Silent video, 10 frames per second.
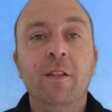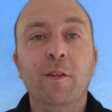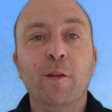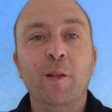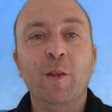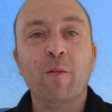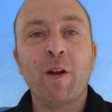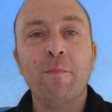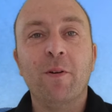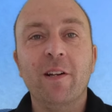the
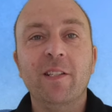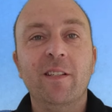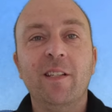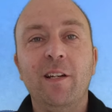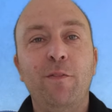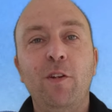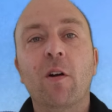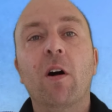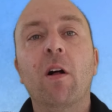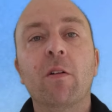right prices. And if you
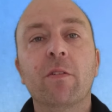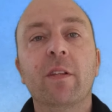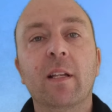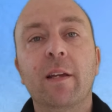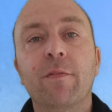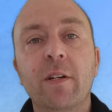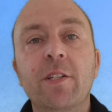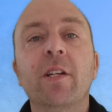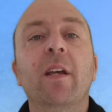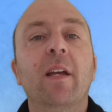hold the
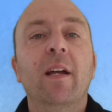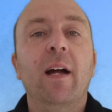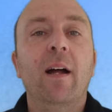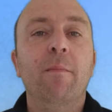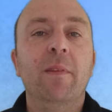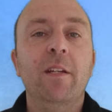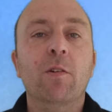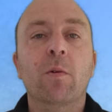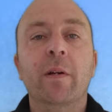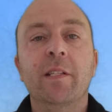leverage, then
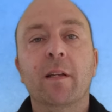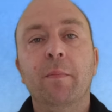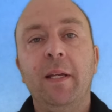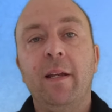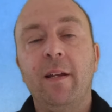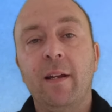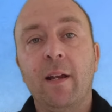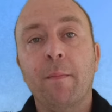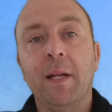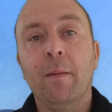you're always going to be
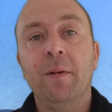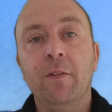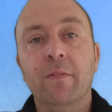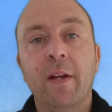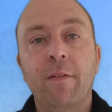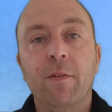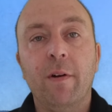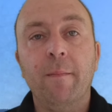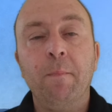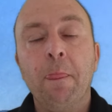coming up in your favor,
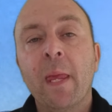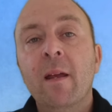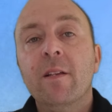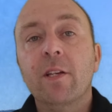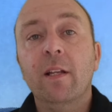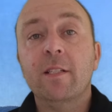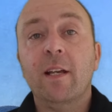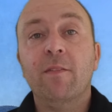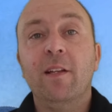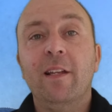right? So
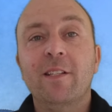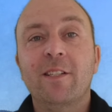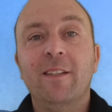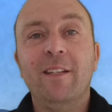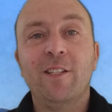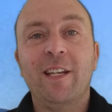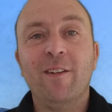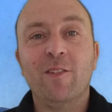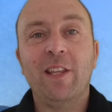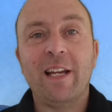let's get
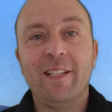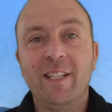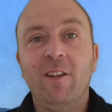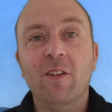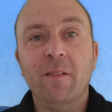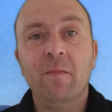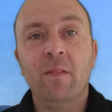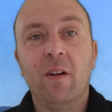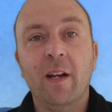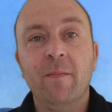onto that secret,
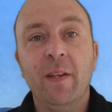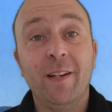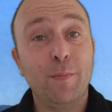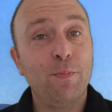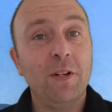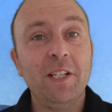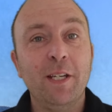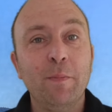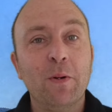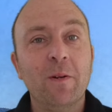right? And it's pretty
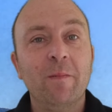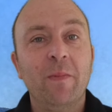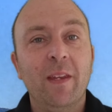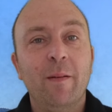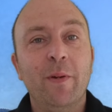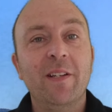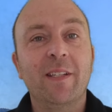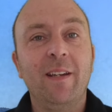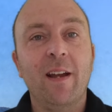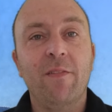simple, but it's
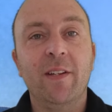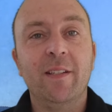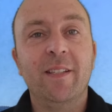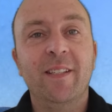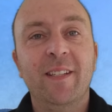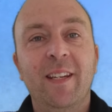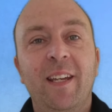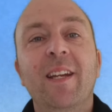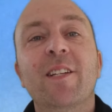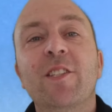governance.
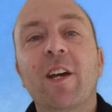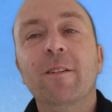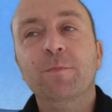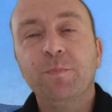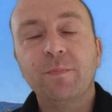So